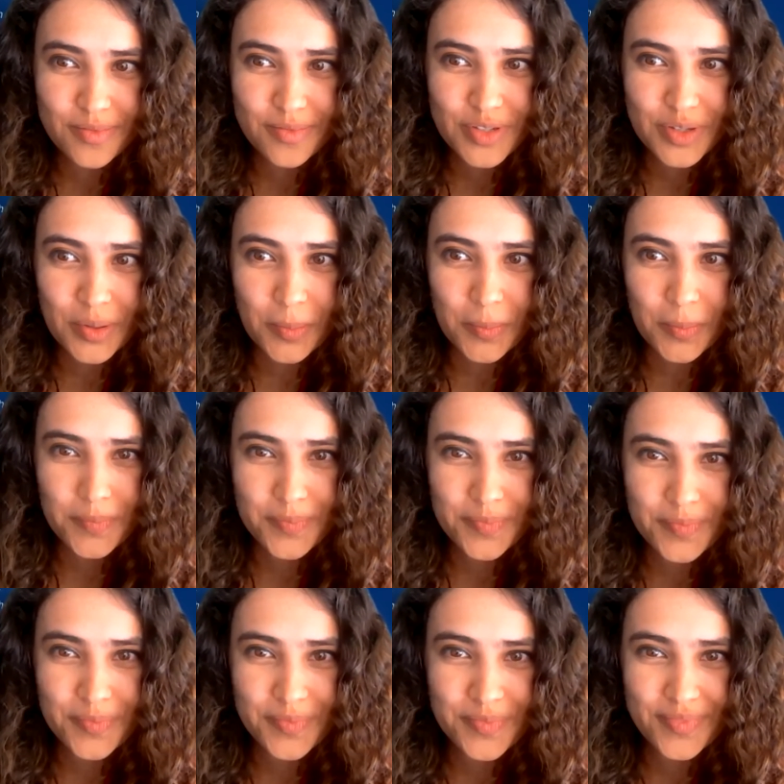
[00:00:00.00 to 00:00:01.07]
So
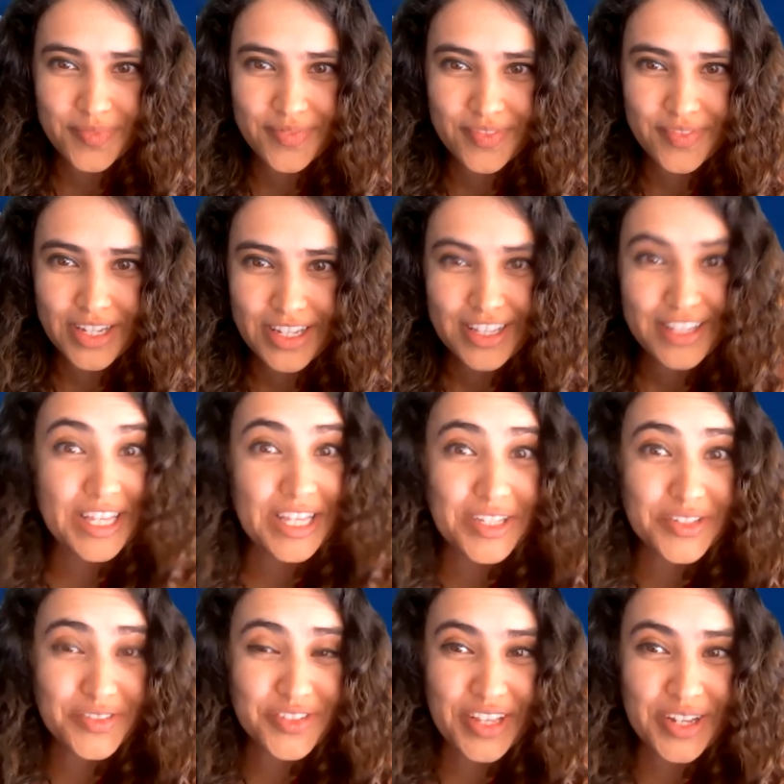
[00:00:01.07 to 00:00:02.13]

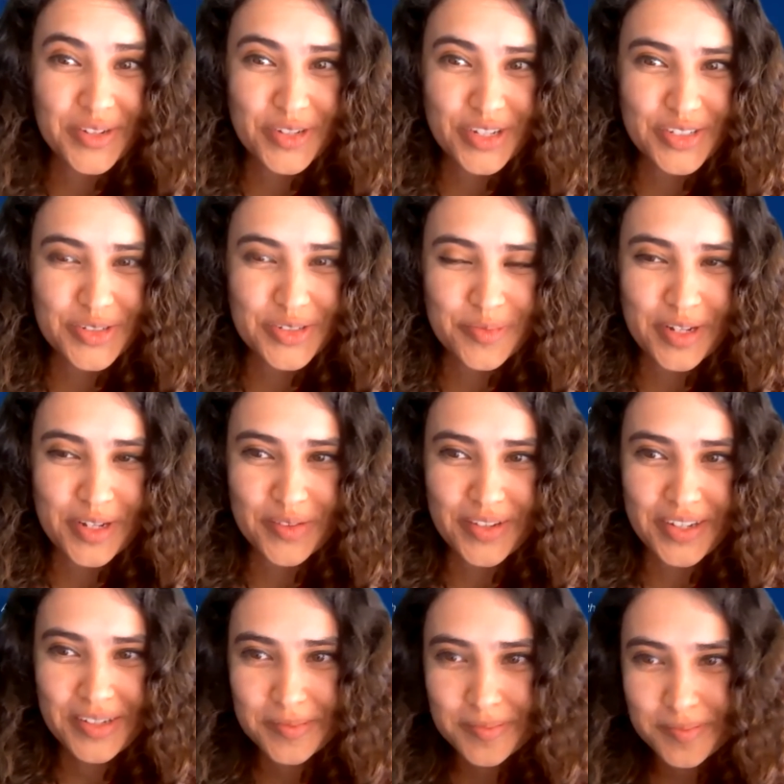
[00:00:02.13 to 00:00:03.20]
thank you for that question, by the
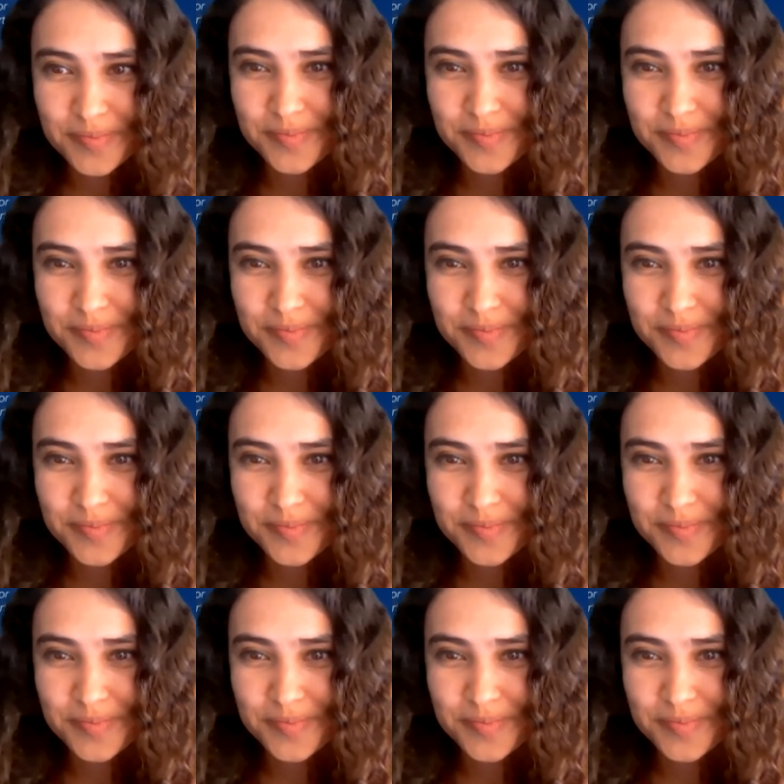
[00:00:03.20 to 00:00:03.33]
way.